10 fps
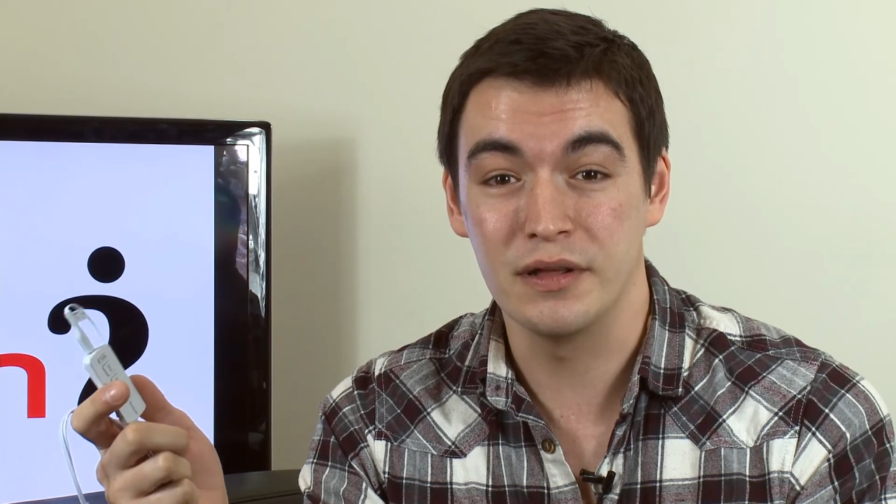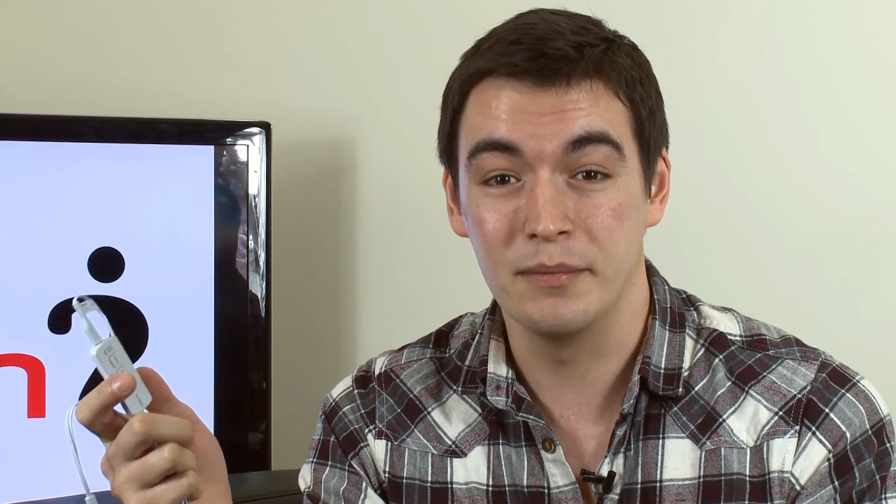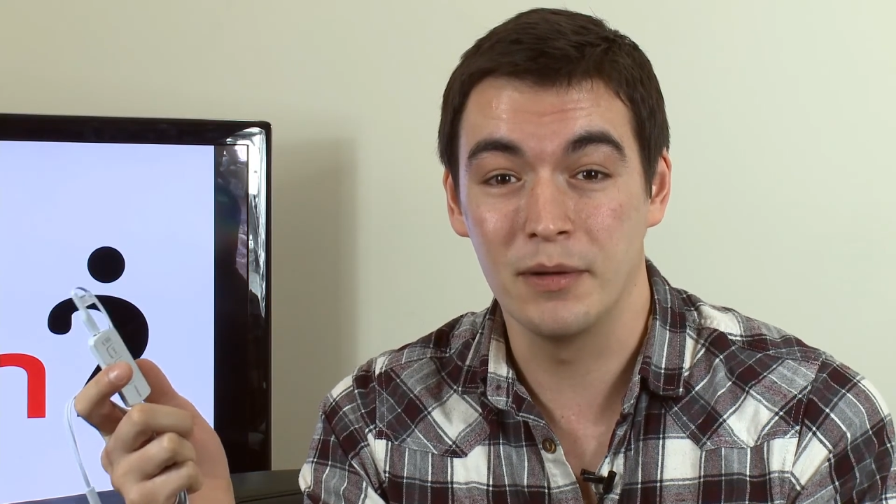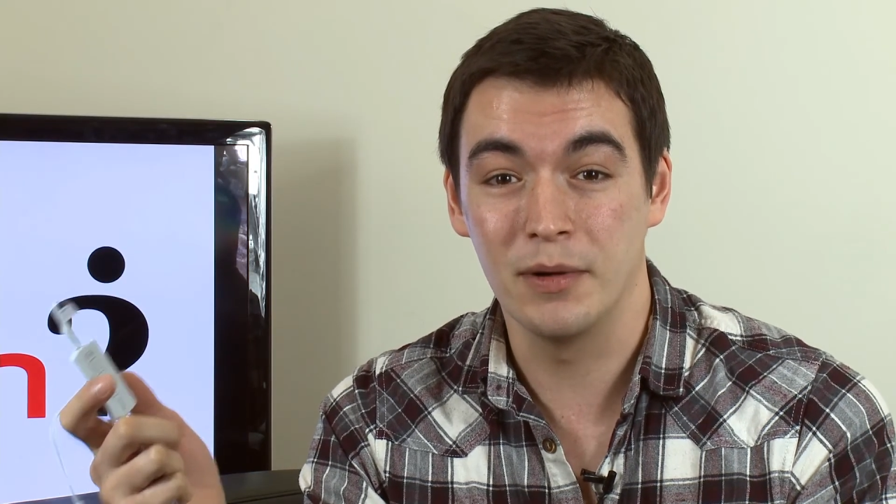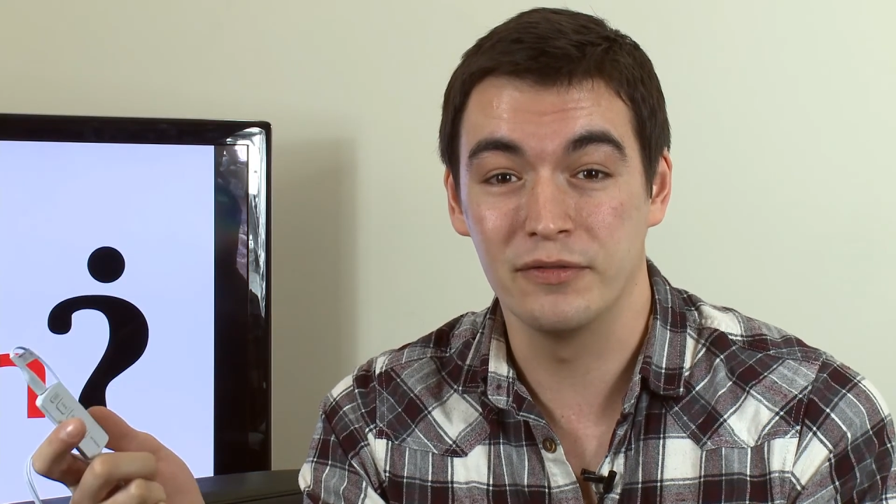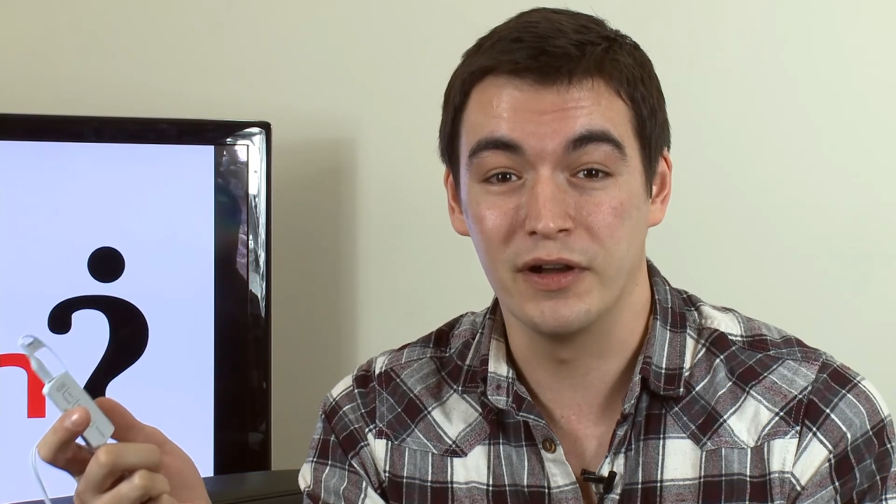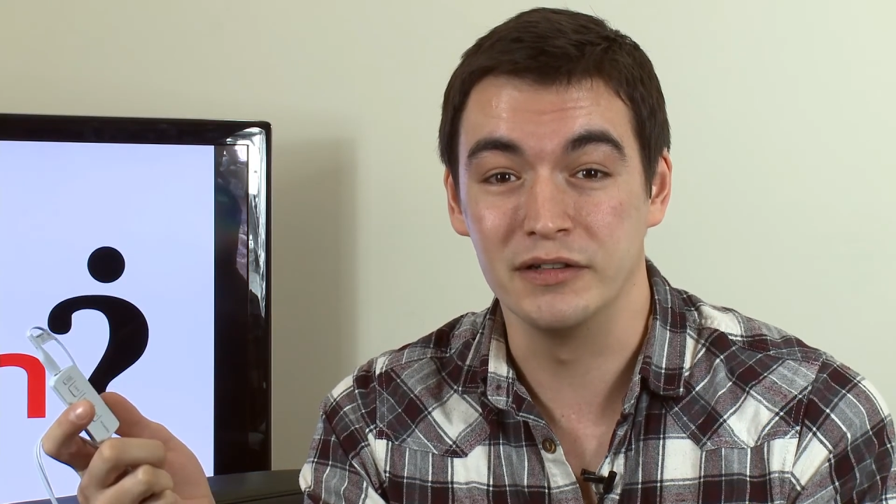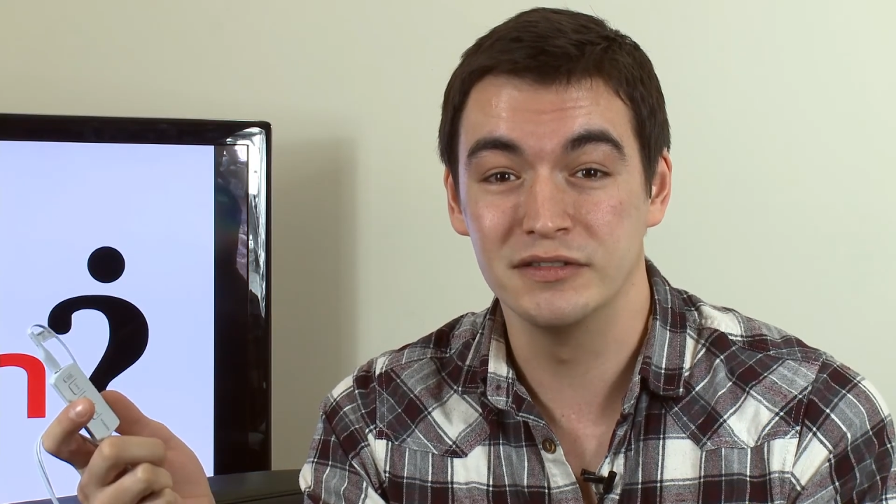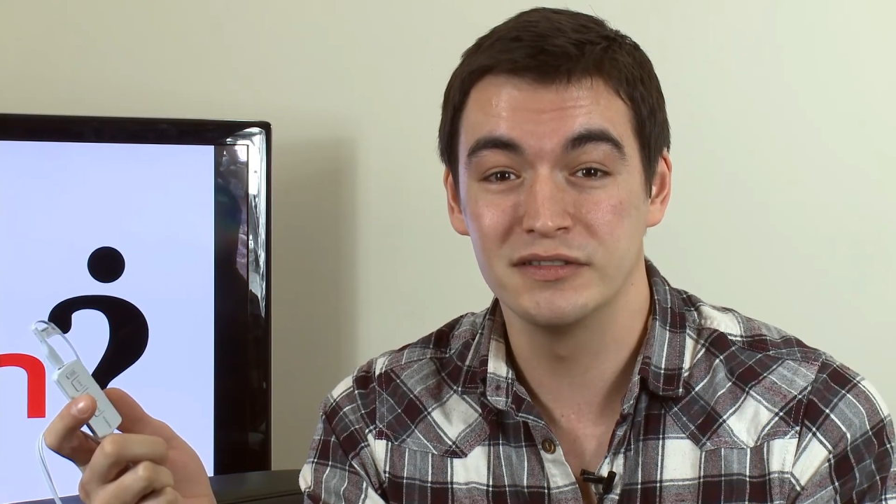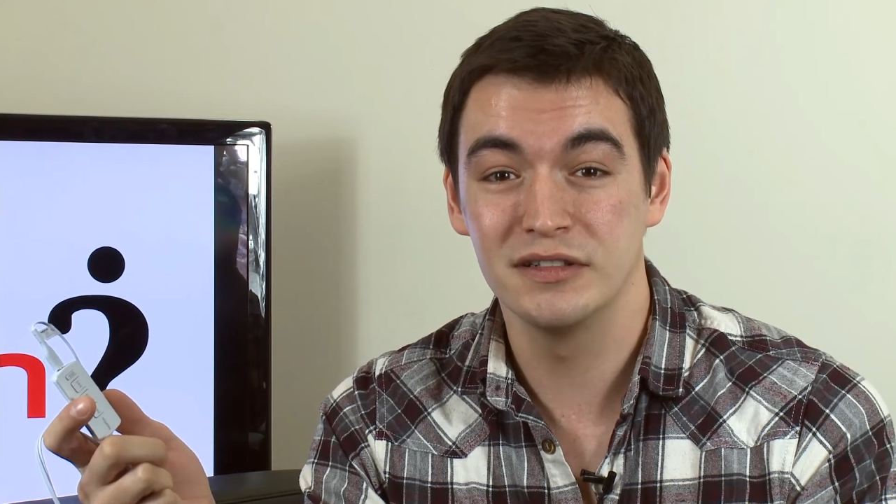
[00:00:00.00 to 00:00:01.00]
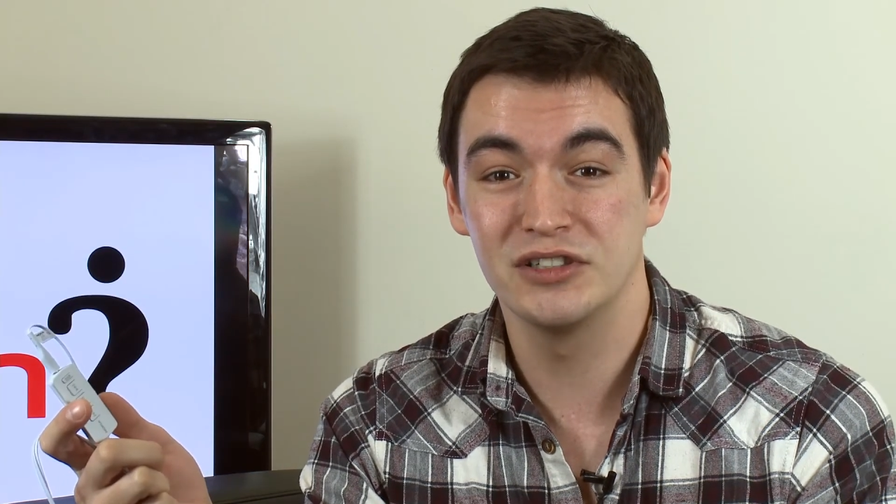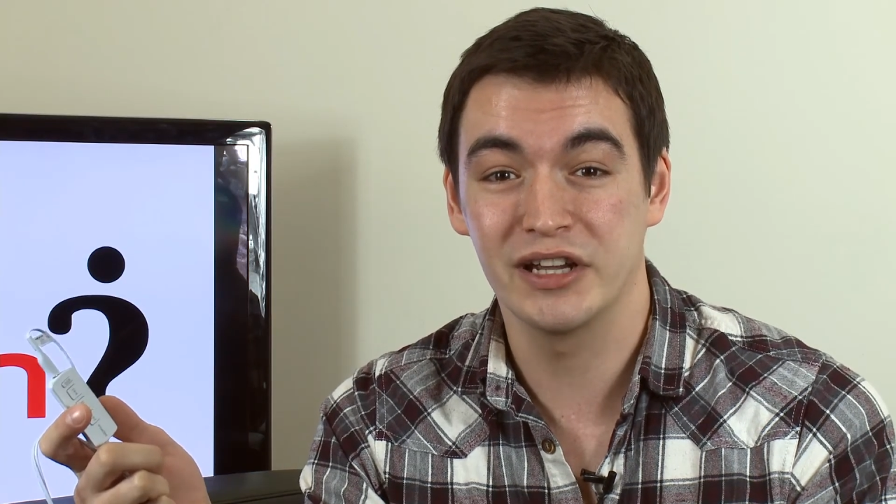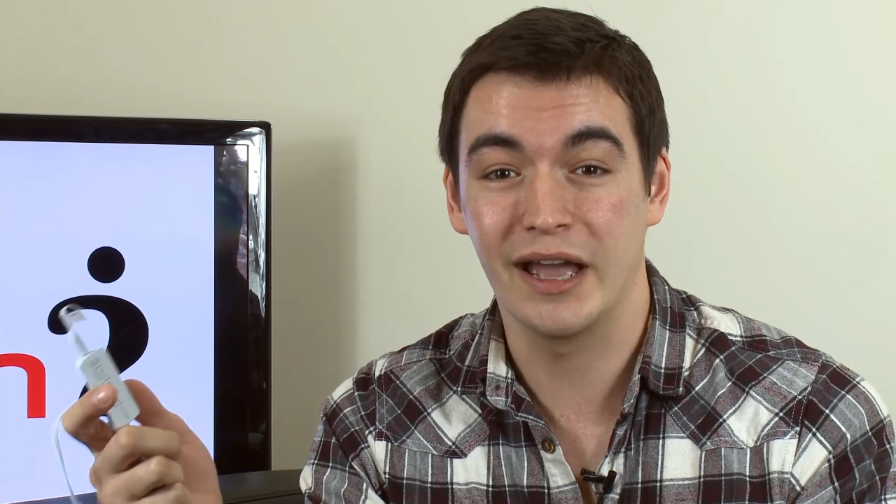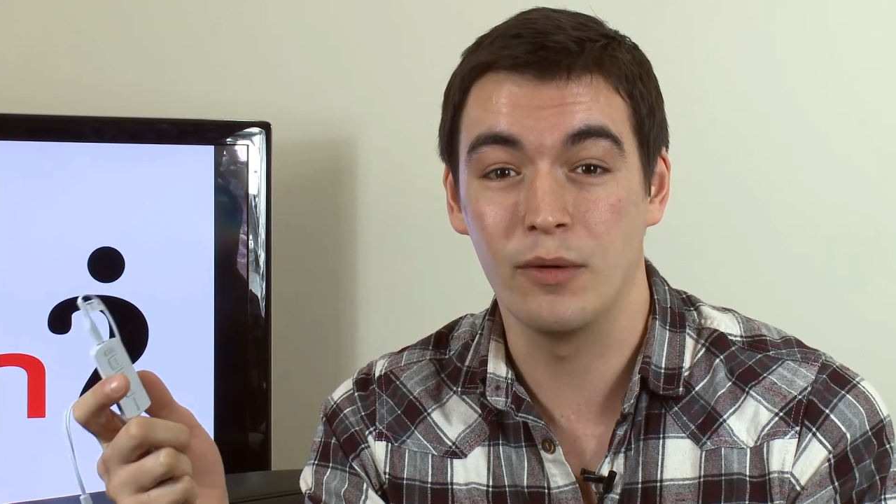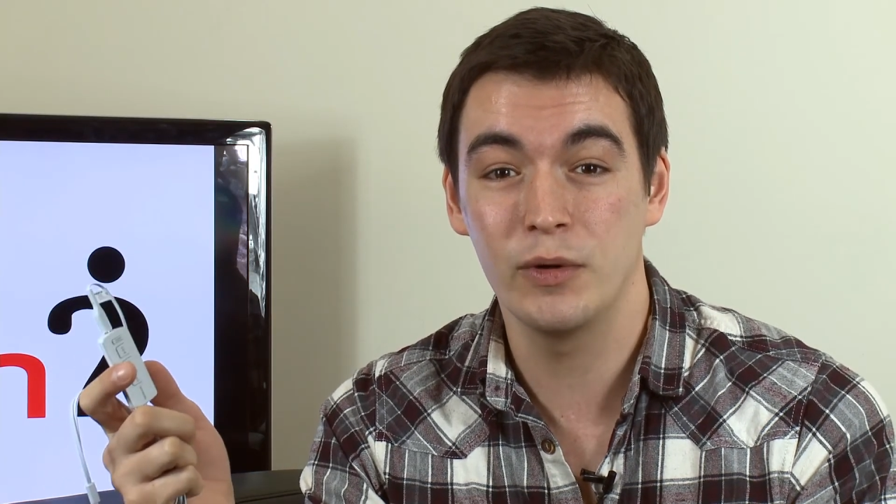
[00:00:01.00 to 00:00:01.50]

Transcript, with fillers: and mobile phones, check out